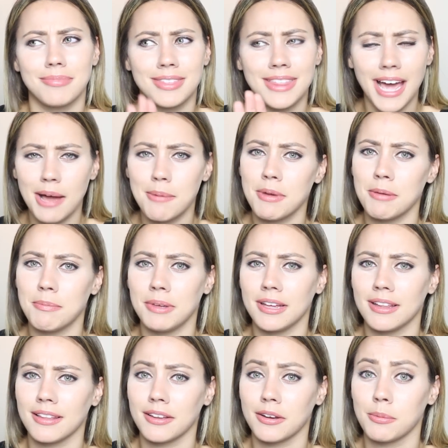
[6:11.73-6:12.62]
That might
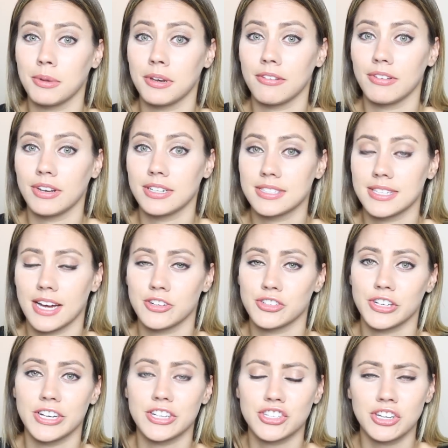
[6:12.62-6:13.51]
be a little bit of an
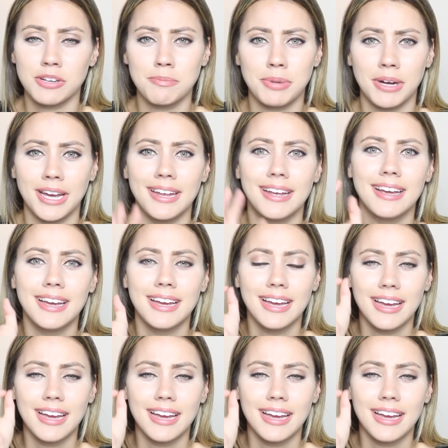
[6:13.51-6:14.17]
exaggeration, but